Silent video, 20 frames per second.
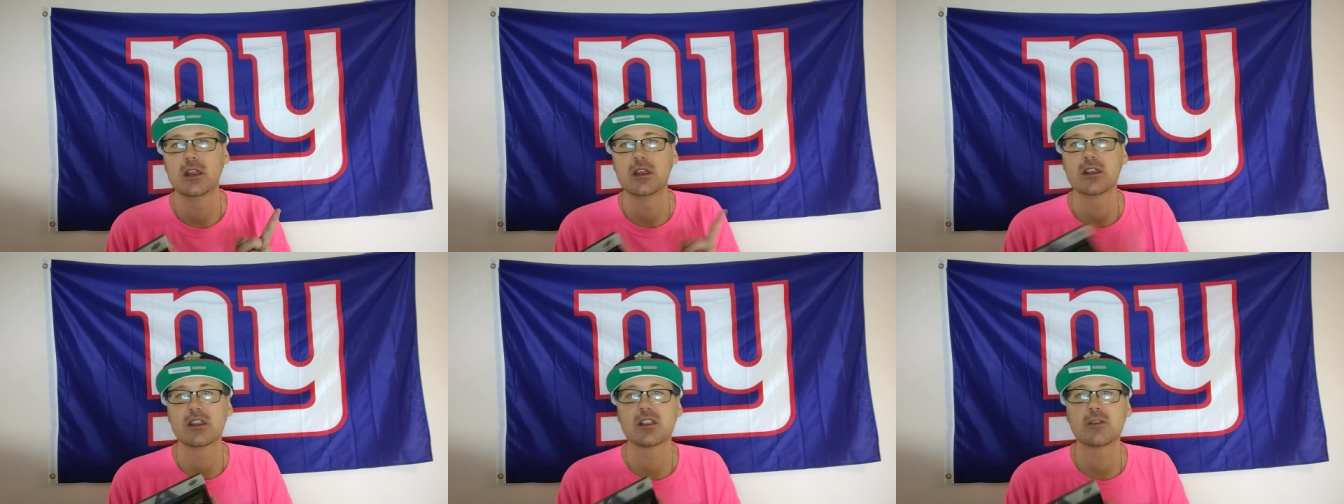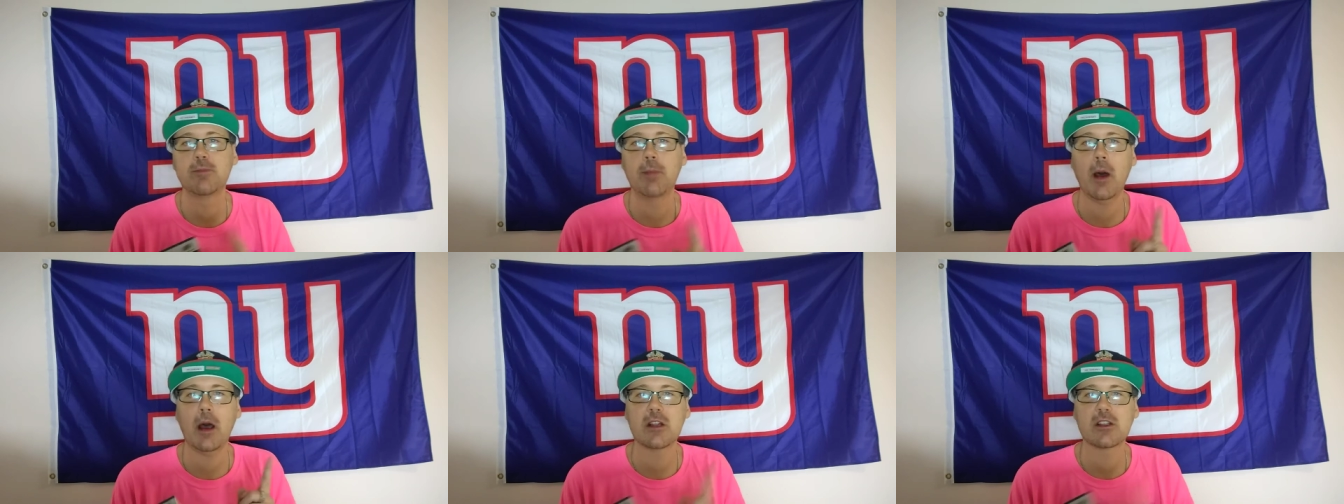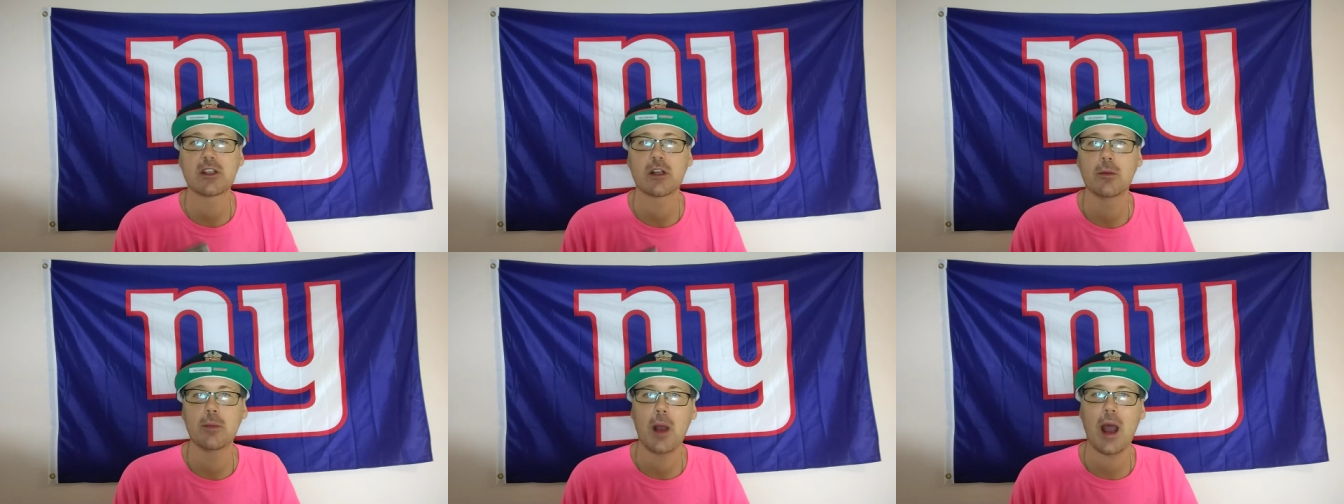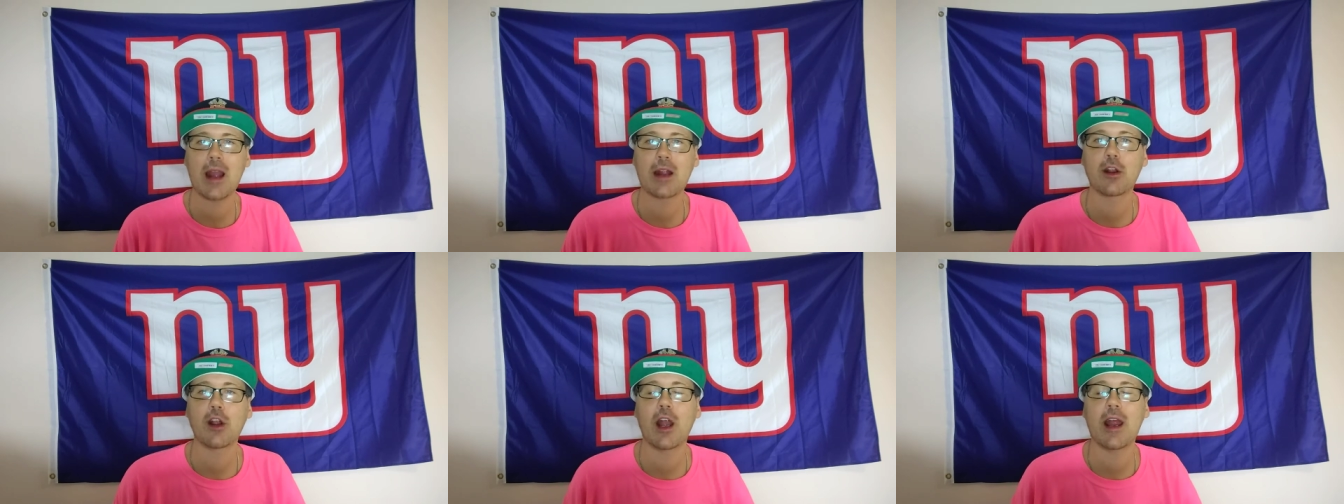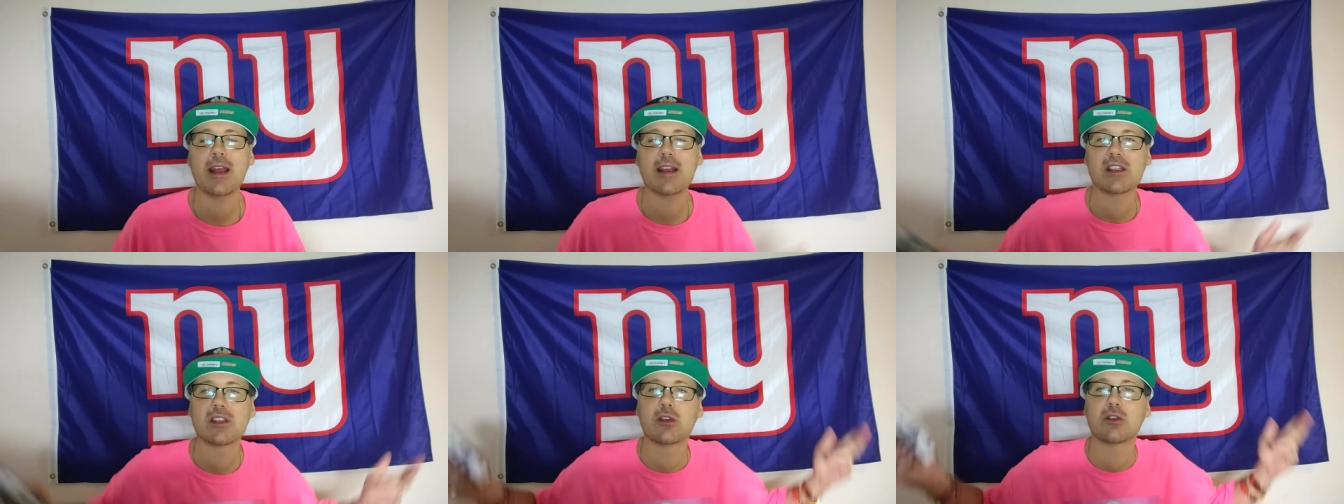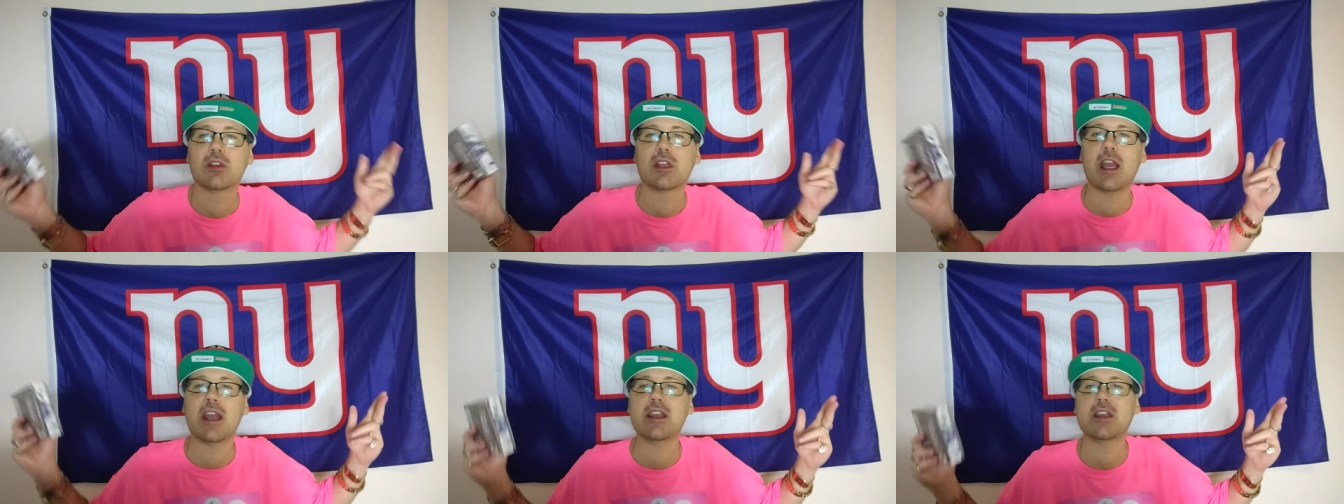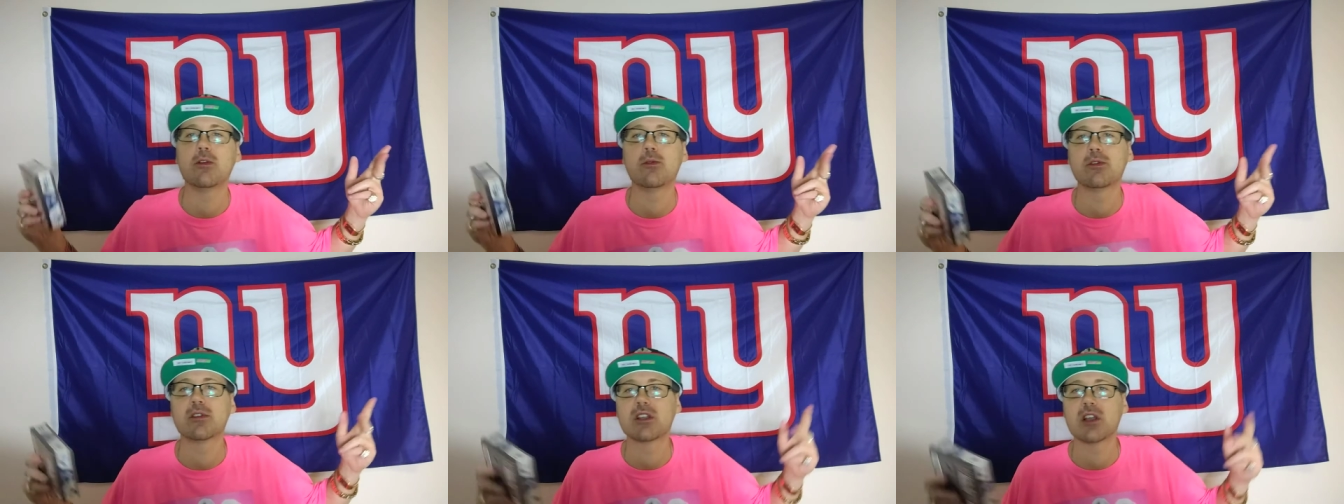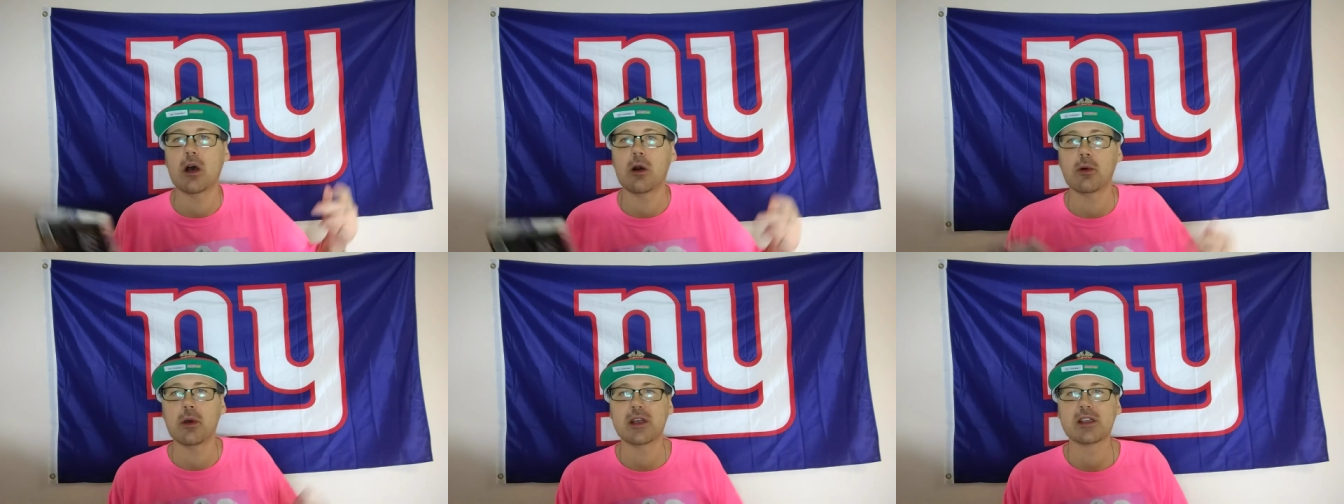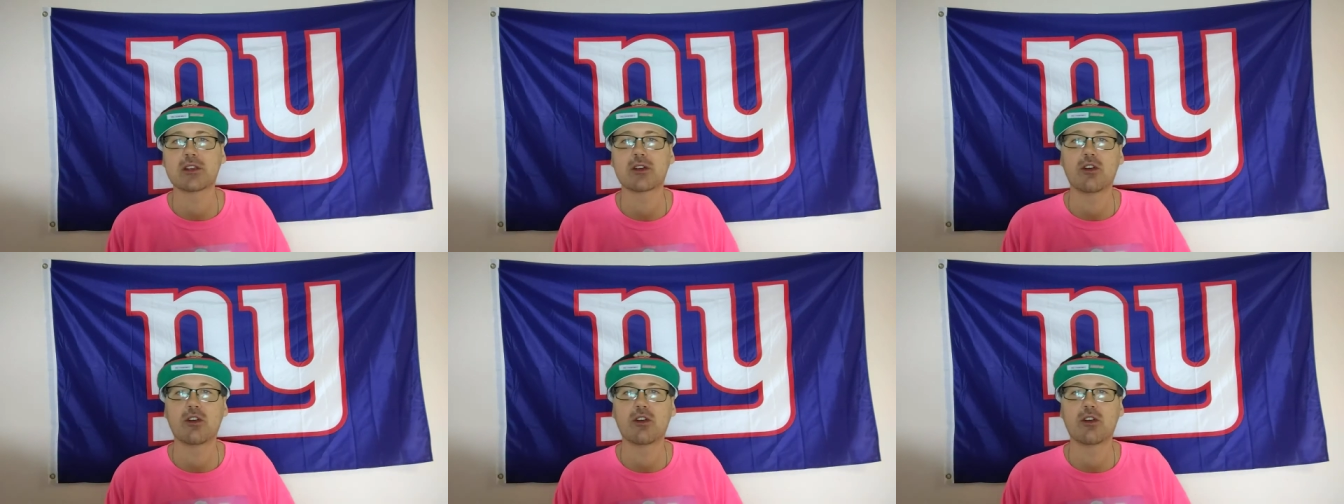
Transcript: Sponsored by Greg, so thank you as always,